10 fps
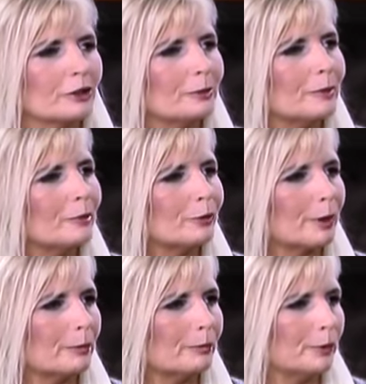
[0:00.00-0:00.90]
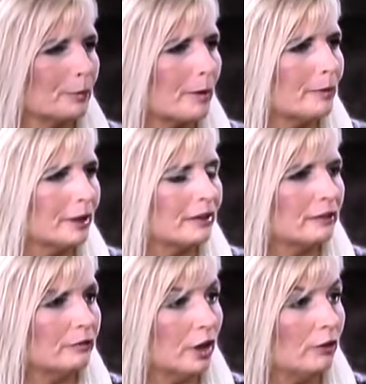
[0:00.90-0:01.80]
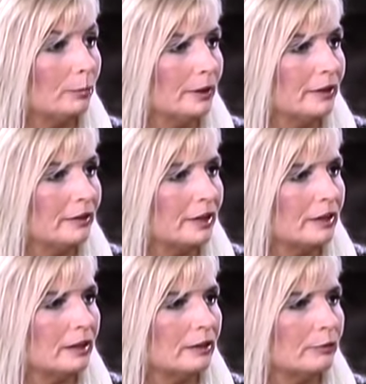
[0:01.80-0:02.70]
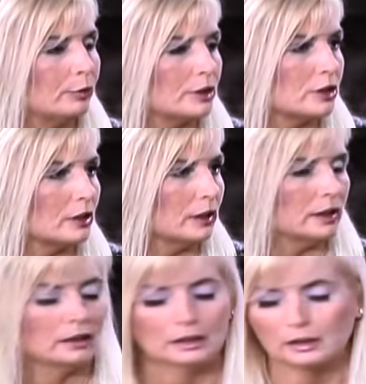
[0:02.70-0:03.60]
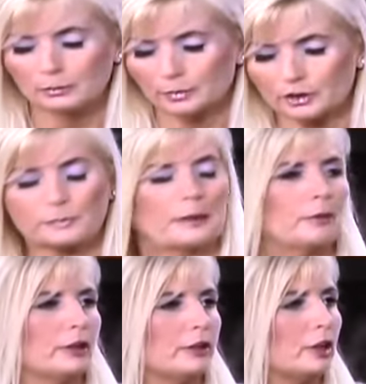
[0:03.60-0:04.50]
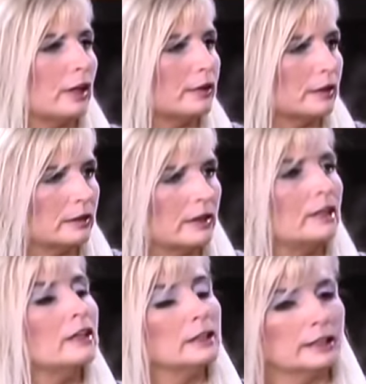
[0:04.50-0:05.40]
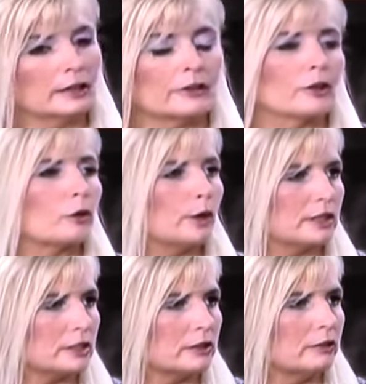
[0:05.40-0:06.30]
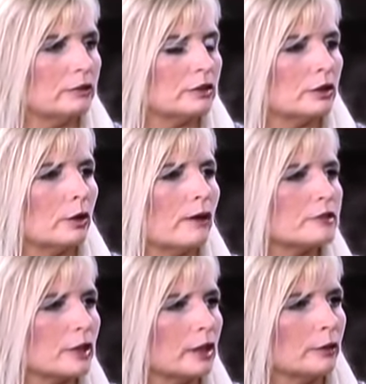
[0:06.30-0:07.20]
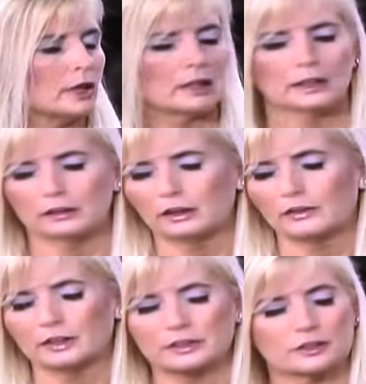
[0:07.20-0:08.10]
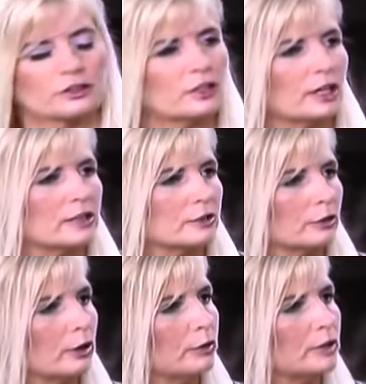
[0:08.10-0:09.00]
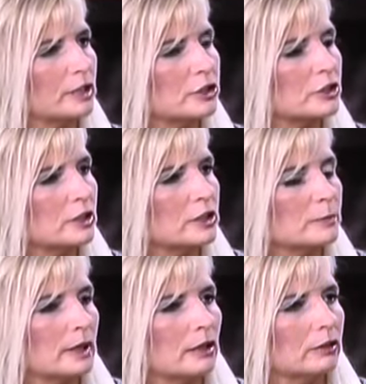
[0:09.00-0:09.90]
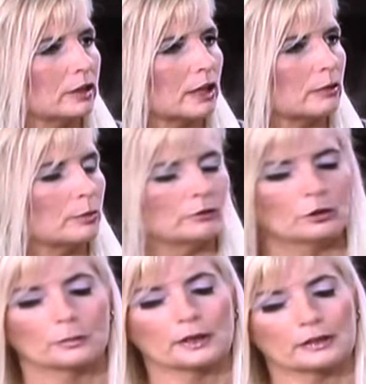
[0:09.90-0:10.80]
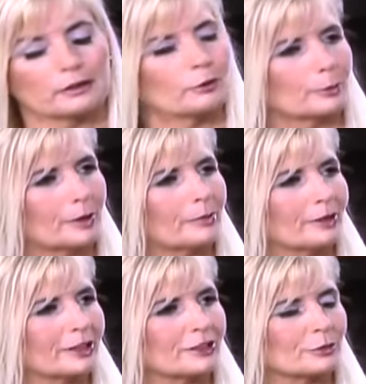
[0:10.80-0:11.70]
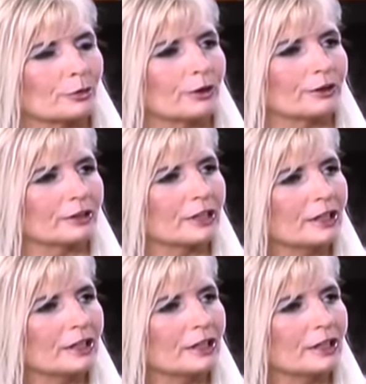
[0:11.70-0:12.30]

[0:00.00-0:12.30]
a little bit more re Republican involvement than had originally most people had thought. Both parties here. Yeah, they're quick to, to go after Hillary Clinton on this, and she has her own things she needs to be held accountable for, but the Republicans weren't